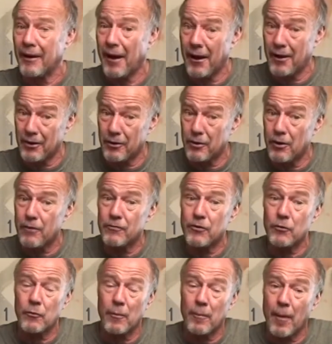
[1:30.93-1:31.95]
I don't know if
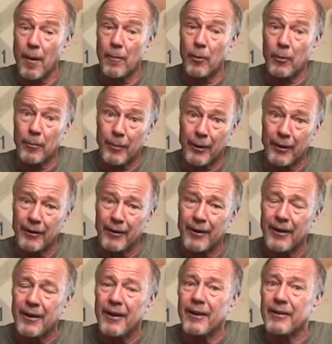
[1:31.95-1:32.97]
you remember, but
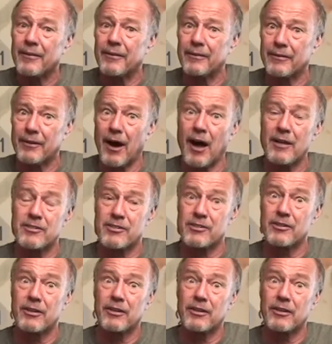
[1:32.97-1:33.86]
Datsun